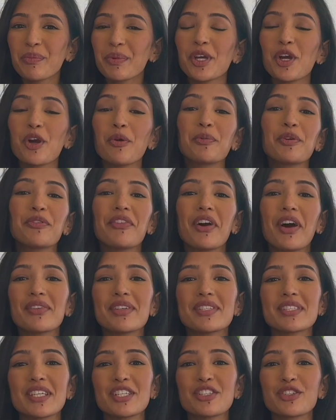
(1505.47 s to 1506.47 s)
We hope you found
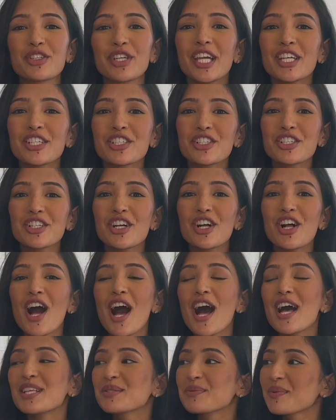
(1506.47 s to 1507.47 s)
this educational
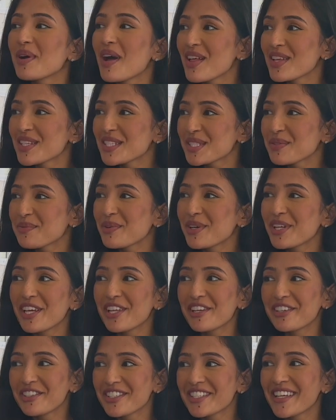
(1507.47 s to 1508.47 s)
as well as somewhat
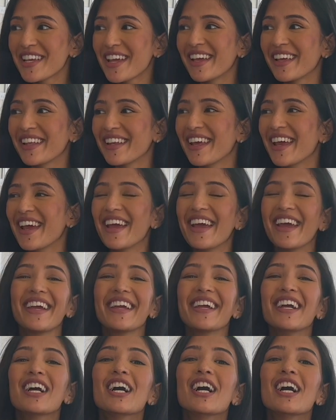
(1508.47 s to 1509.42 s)
entertaining.